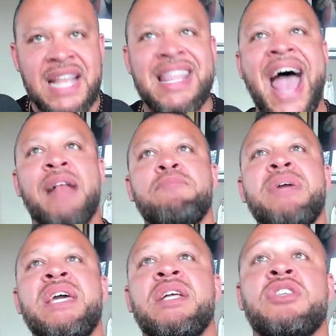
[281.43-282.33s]
That
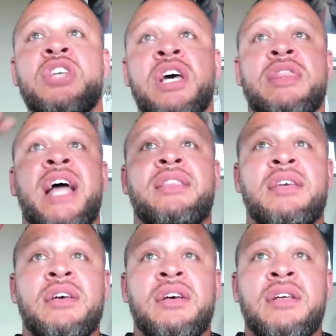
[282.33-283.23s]
means that
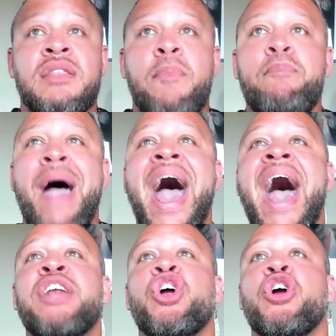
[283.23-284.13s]
the
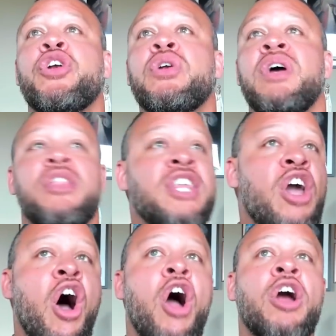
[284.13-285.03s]
pattern, the
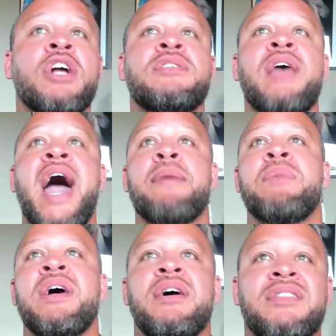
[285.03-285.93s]
archetype,
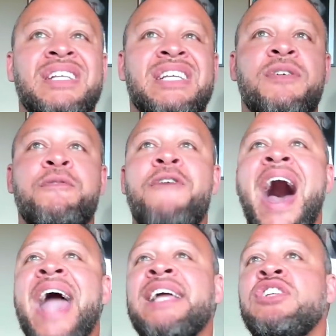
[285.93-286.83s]
the, the
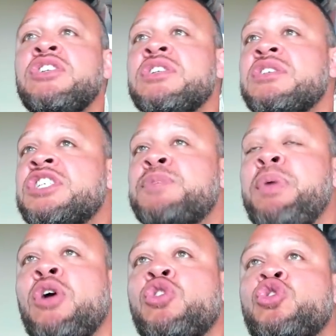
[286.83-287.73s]
divine
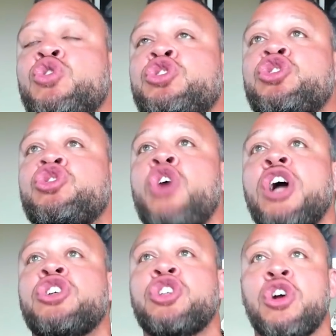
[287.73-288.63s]
spiritual
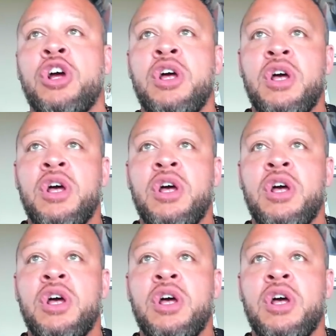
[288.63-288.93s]
structure